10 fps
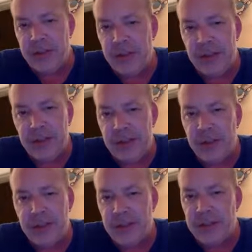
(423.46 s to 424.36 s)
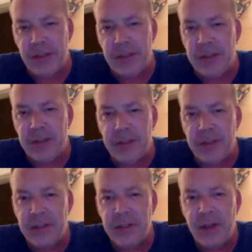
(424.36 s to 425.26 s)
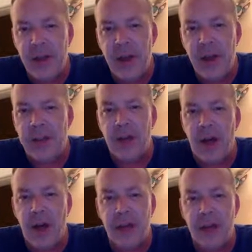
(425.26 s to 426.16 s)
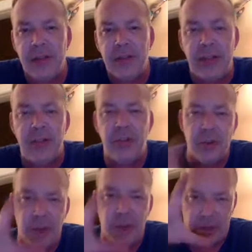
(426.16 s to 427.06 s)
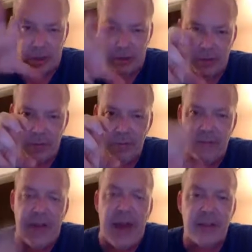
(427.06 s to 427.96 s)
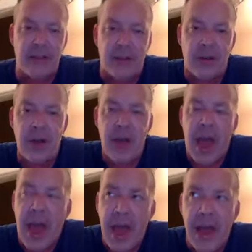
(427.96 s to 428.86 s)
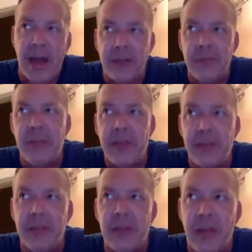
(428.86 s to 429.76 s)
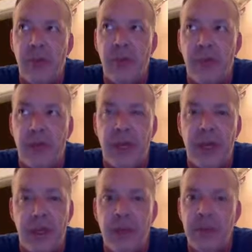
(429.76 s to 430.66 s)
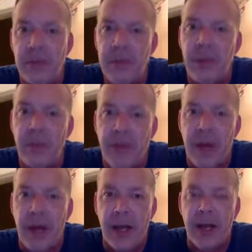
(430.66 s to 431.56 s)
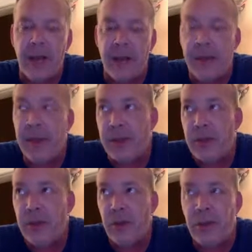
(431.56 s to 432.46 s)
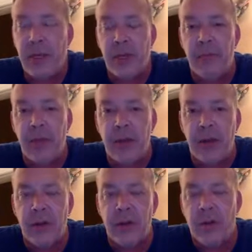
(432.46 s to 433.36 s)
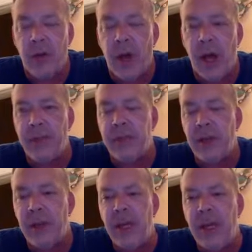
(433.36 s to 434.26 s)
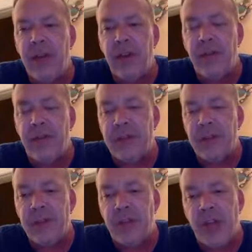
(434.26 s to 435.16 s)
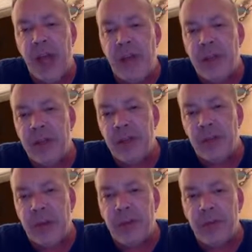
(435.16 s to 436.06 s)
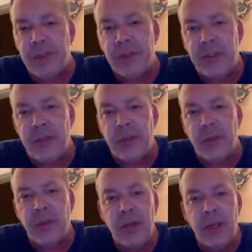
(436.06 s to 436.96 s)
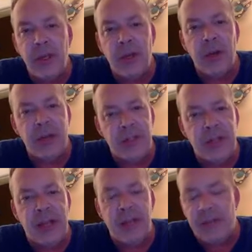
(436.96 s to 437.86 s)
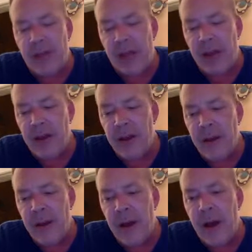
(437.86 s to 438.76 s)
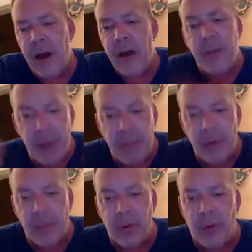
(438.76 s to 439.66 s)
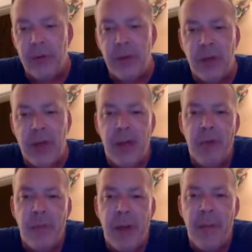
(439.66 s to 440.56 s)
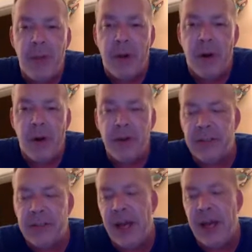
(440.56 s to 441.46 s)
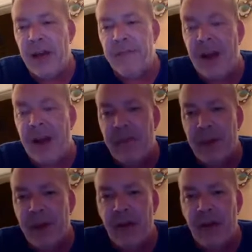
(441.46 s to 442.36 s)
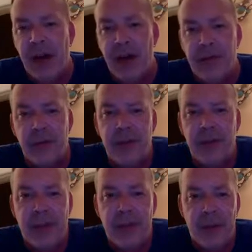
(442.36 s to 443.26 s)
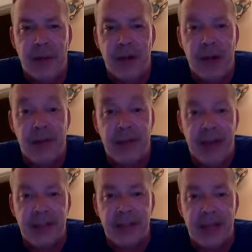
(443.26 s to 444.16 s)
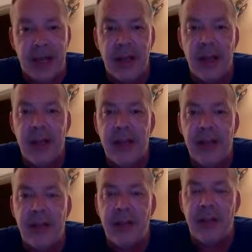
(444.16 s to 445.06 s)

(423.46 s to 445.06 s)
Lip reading: antithesis, synthesis. A sonnet just lets you do it faster. And because they could be mnemonic, I mean, they should be, they're metered, they're rhymed. Even if there's enjambment, there's probably still, you know, a sense of that. They're memorable. You can't remember, say, a 5-paragraph or a 10-paragraph essay and deliver